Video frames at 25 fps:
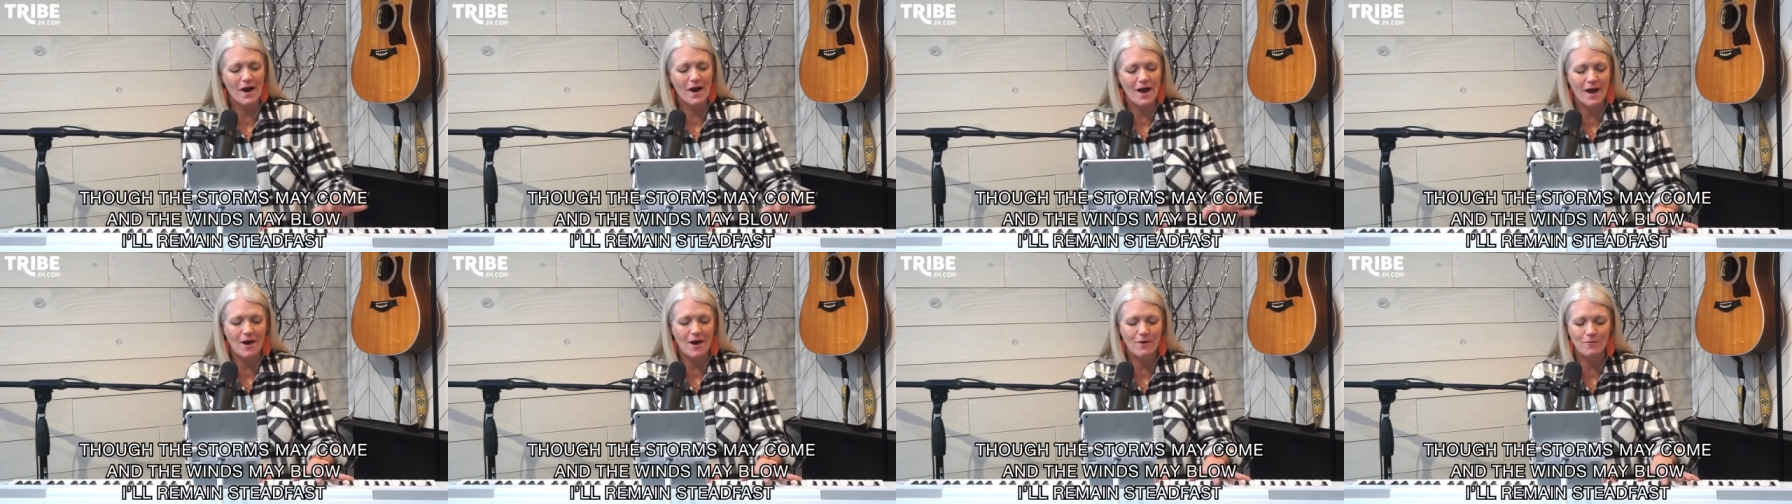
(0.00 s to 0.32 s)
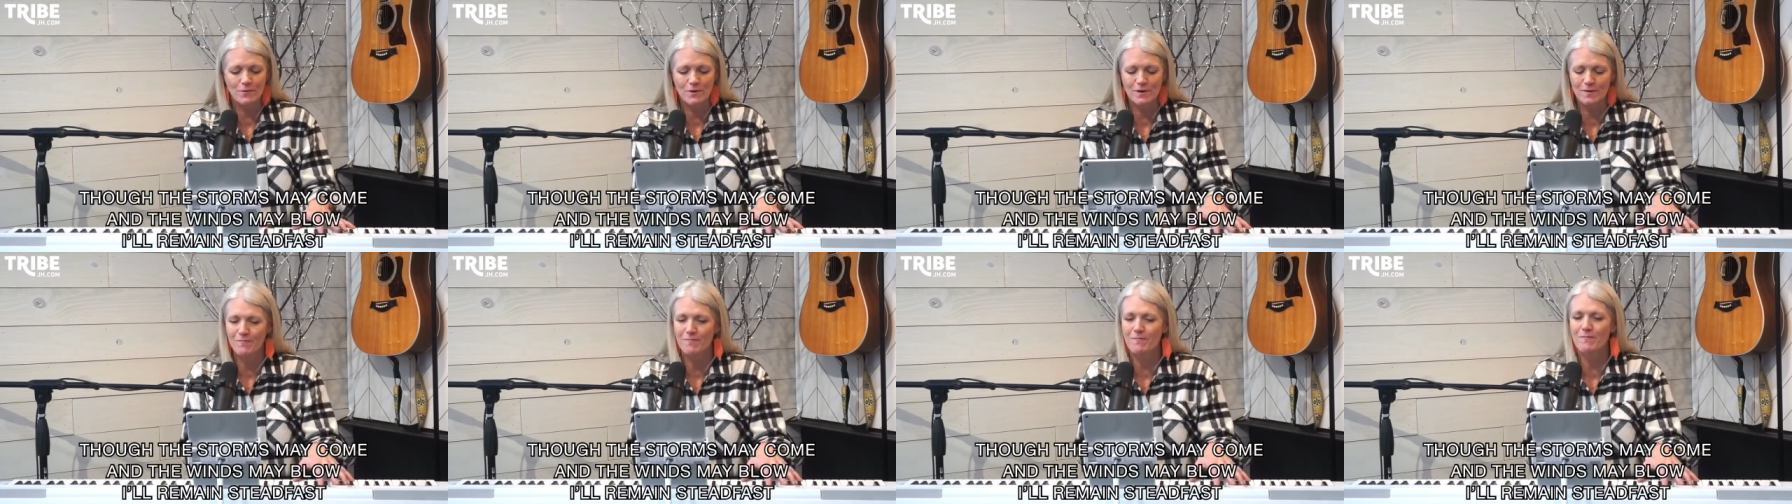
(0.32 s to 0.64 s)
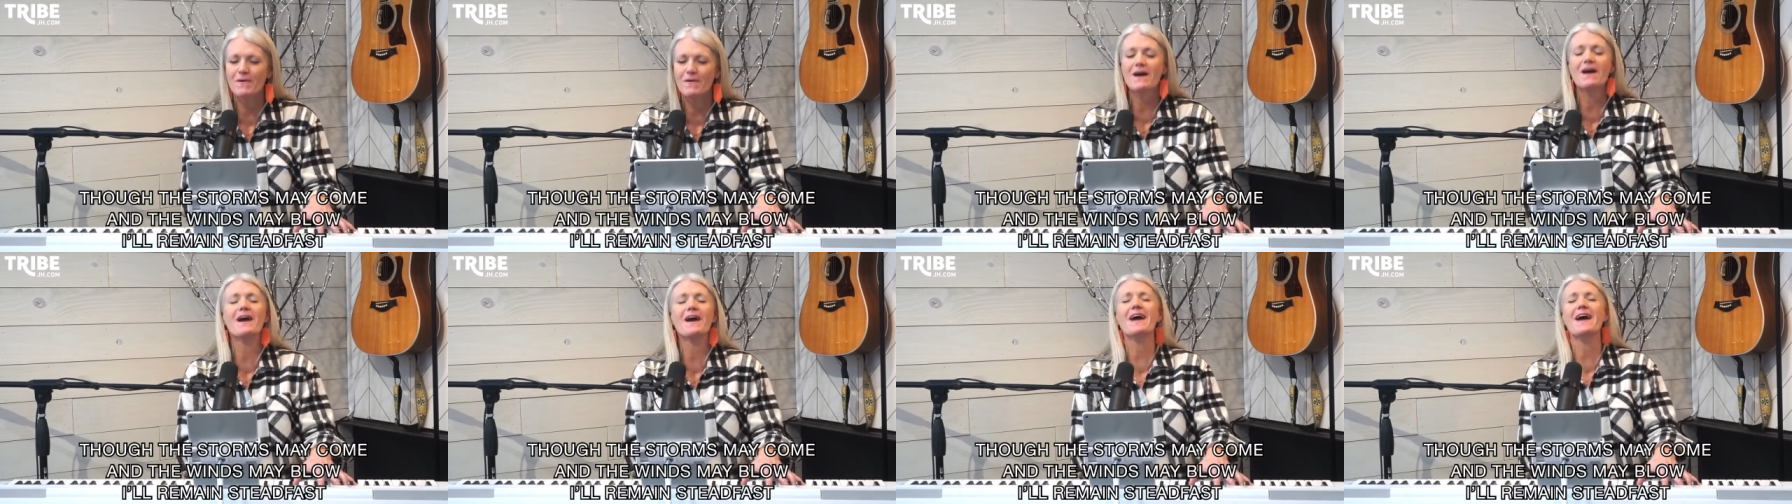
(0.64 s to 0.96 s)
I
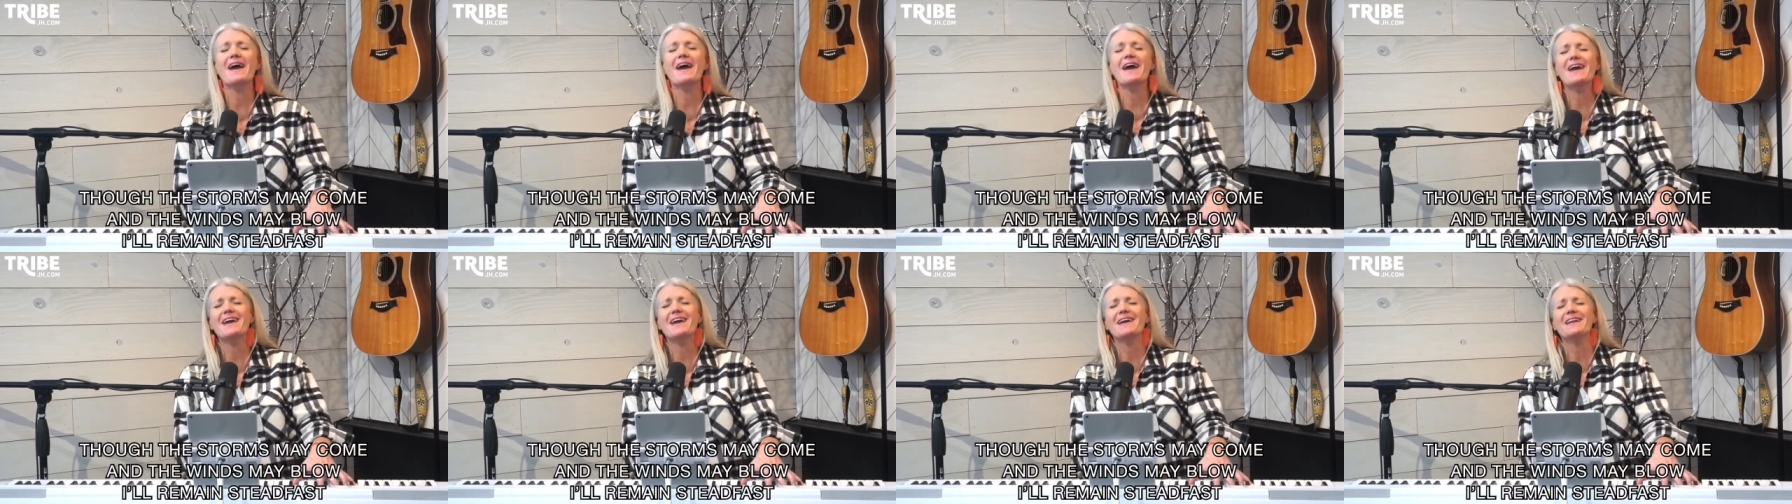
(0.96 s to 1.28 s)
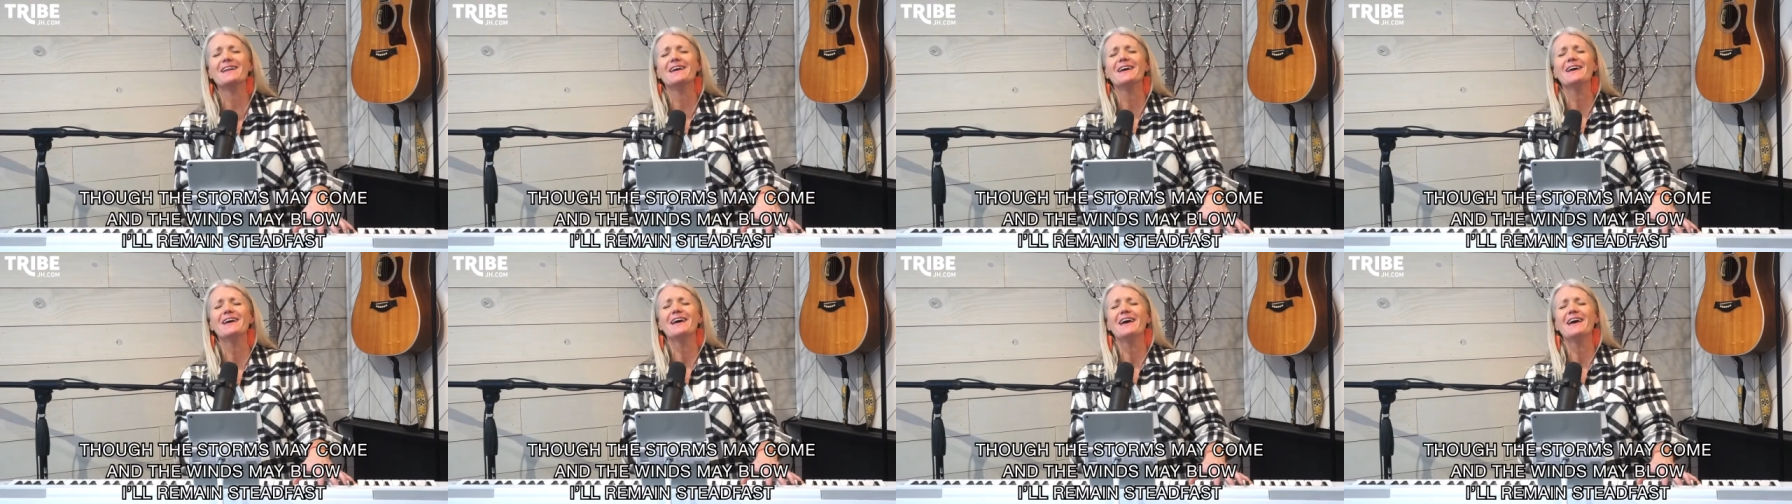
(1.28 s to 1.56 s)
remain